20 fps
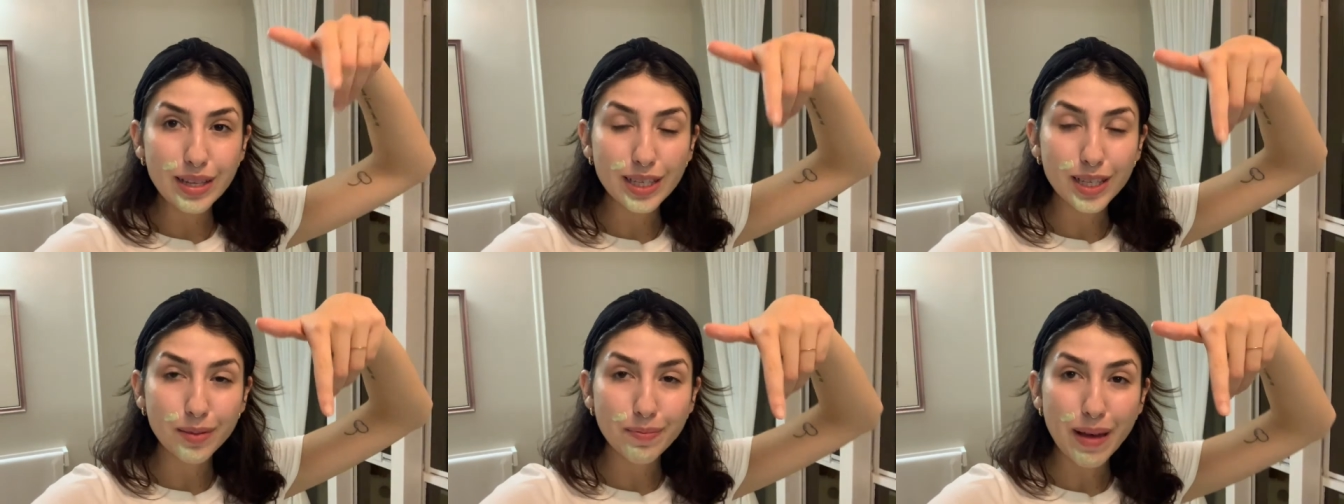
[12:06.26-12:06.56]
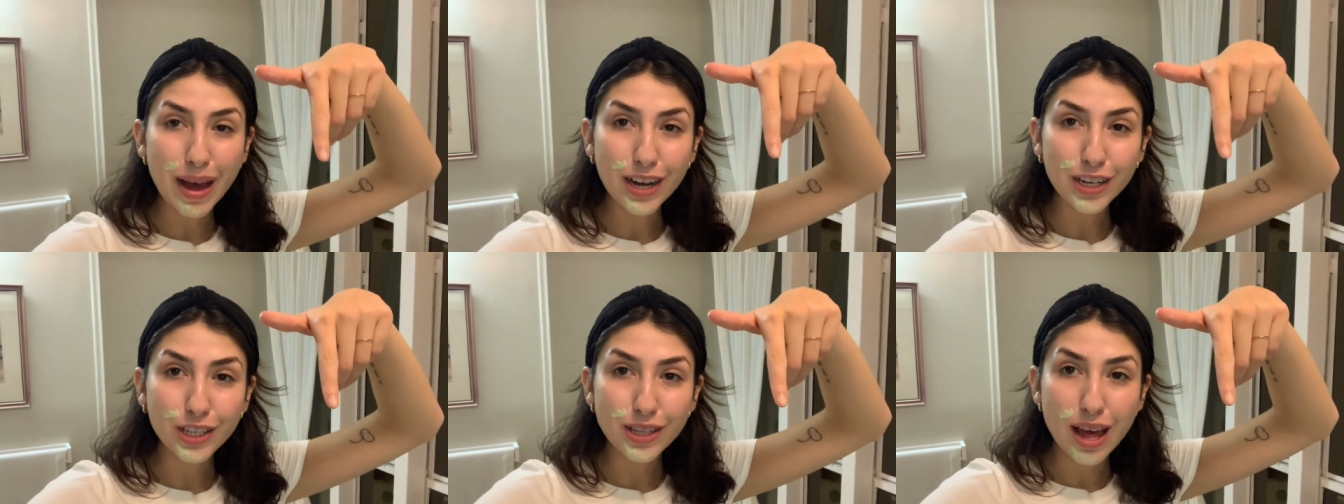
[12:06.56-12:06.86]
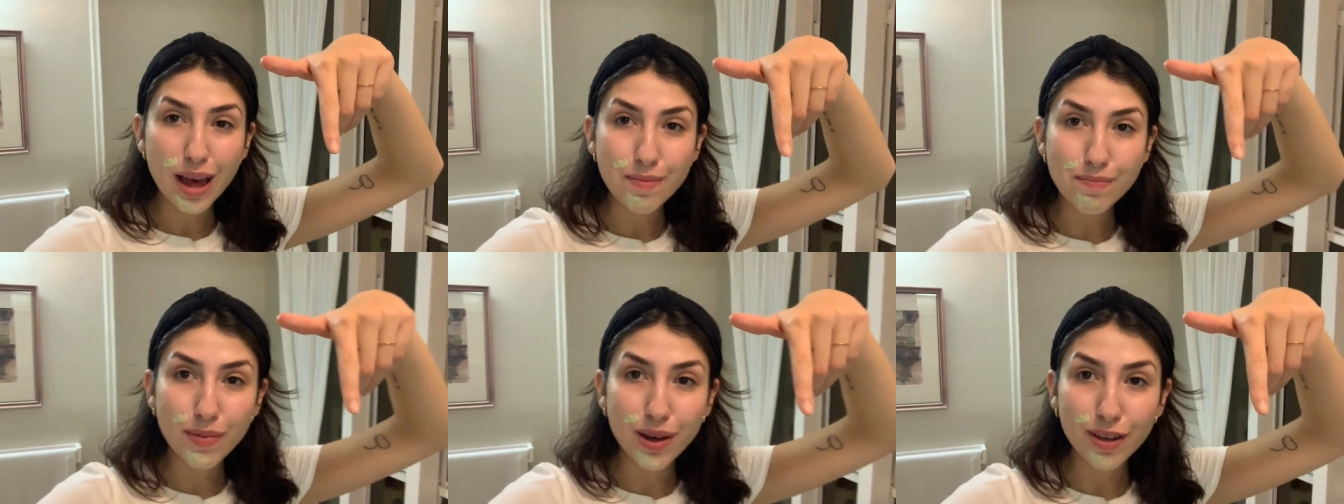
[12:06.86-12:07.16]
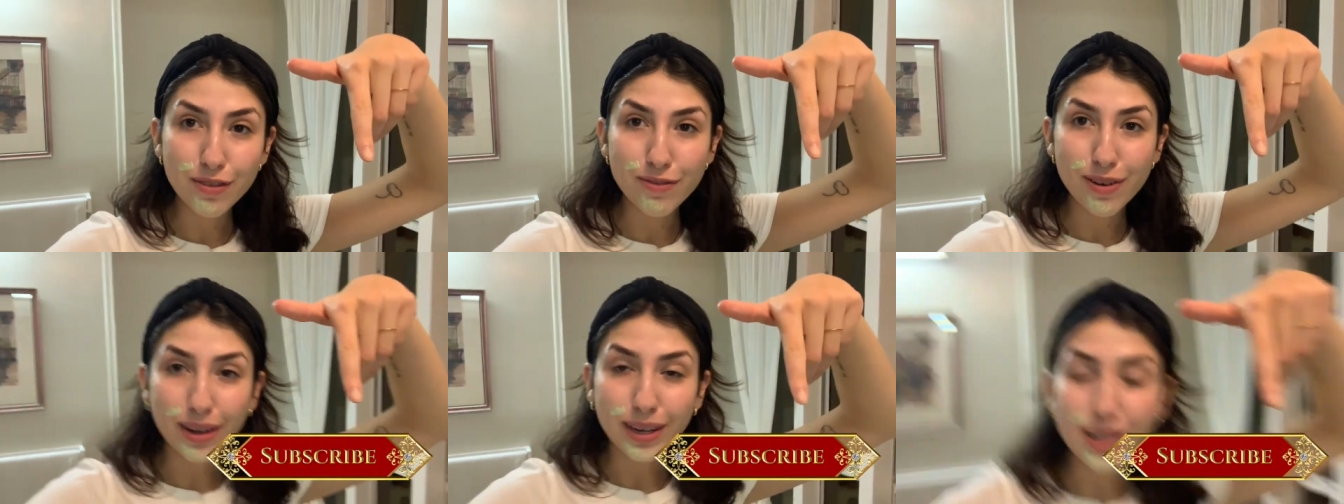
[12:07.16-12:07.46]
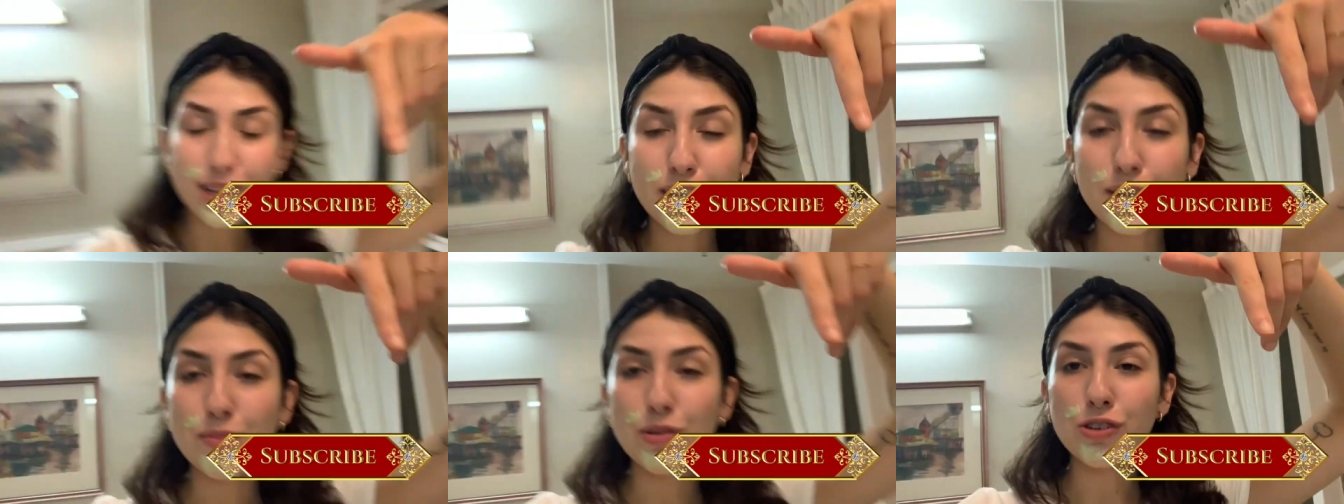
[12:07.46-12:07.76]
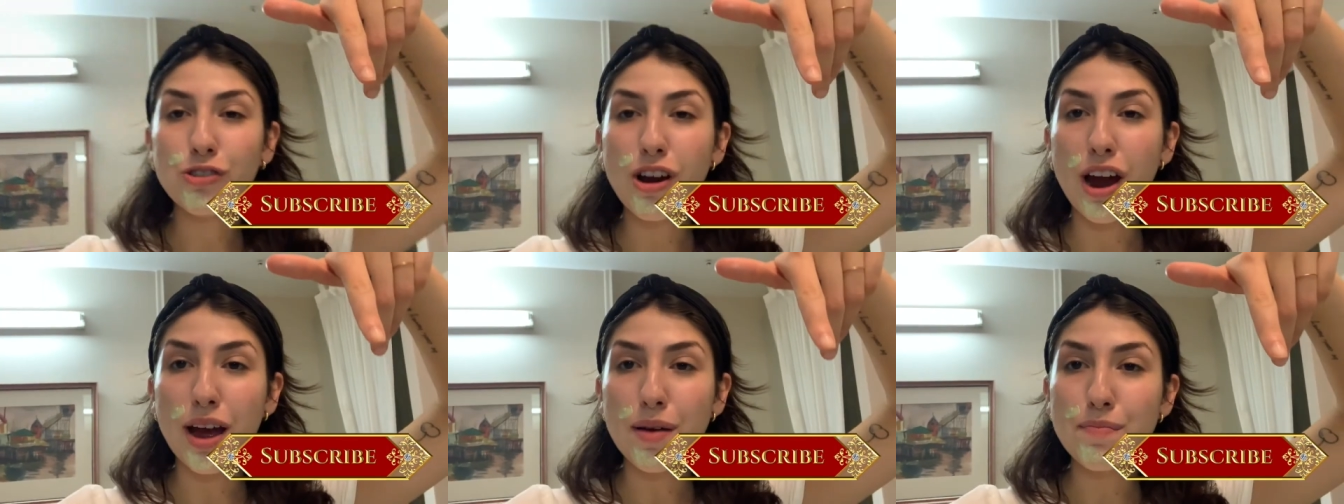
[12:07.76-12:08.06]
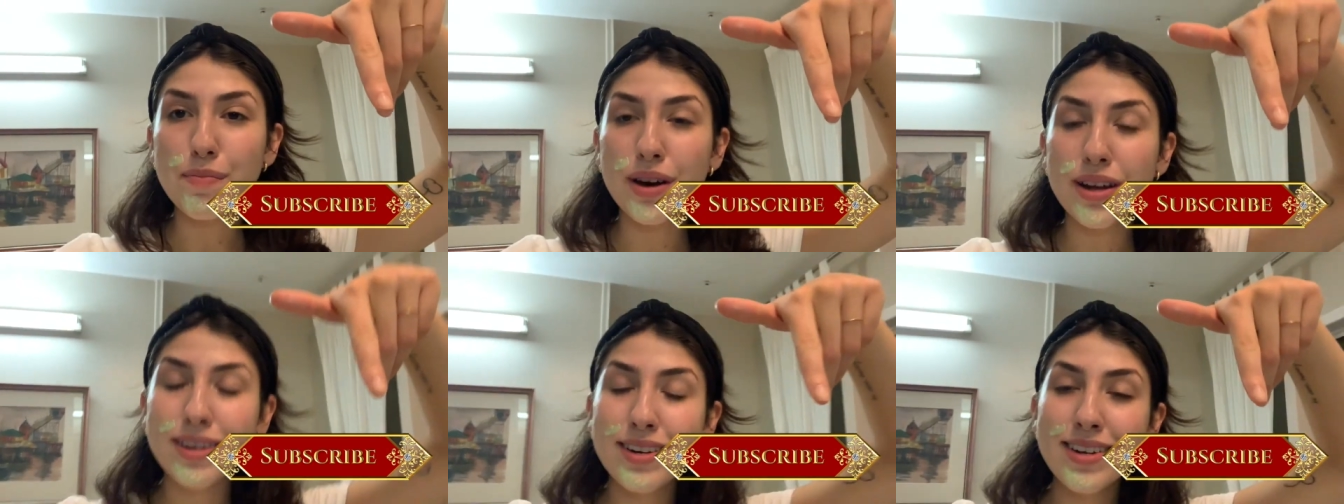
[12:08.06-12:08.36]
Smash that motherfucking subscribe
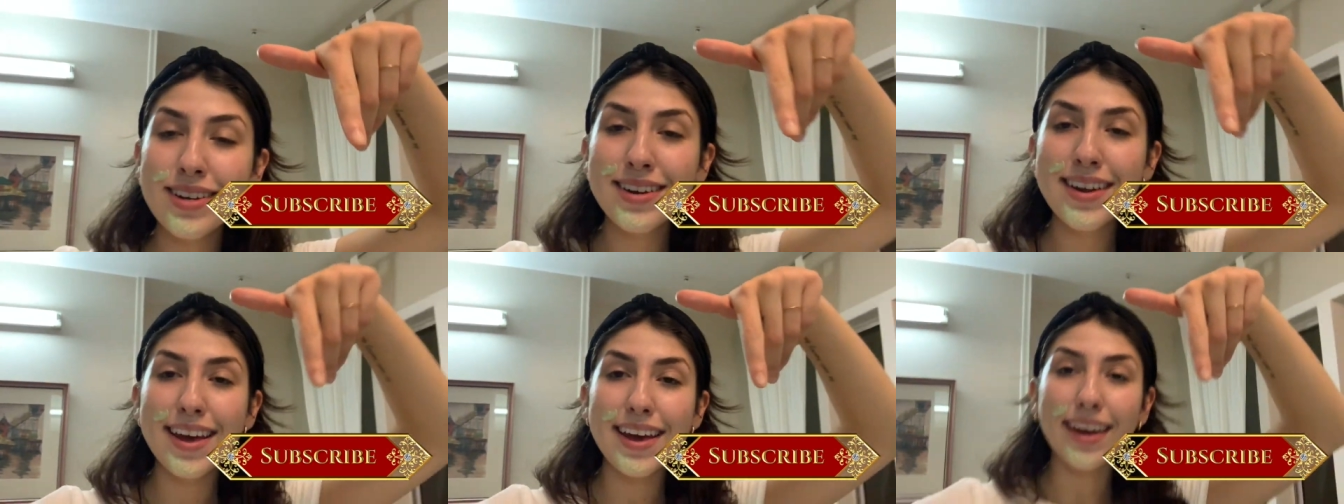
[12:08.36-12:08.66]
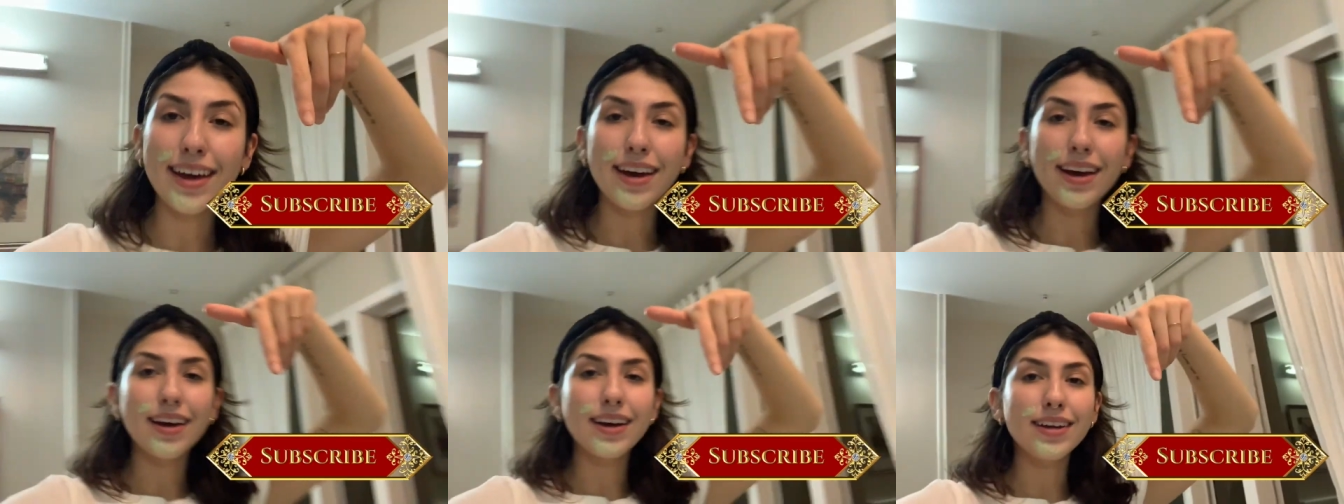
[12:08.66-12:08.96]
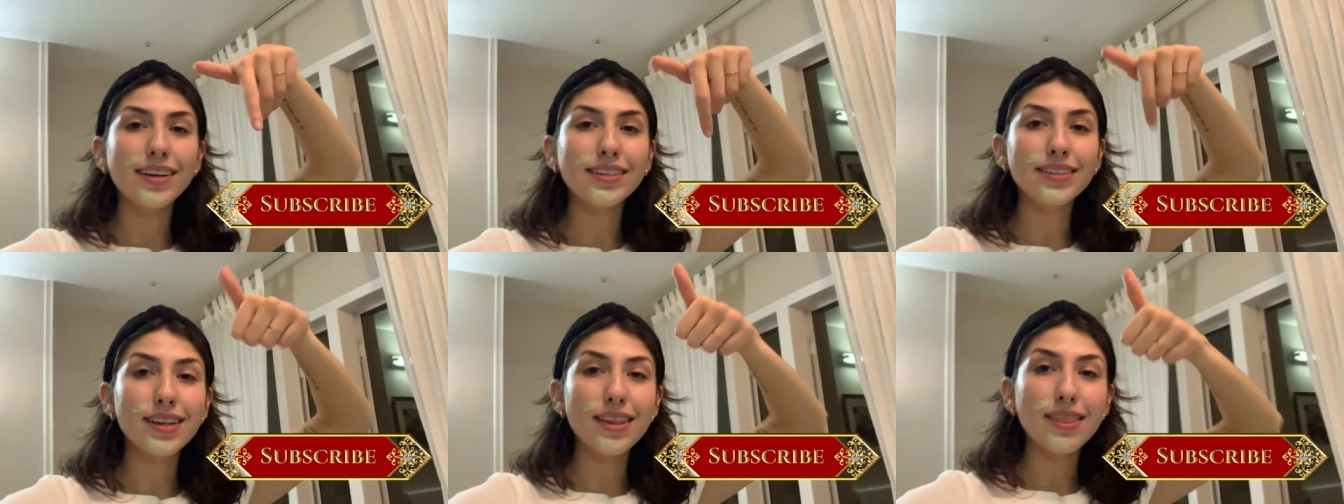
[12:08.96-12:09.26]
button and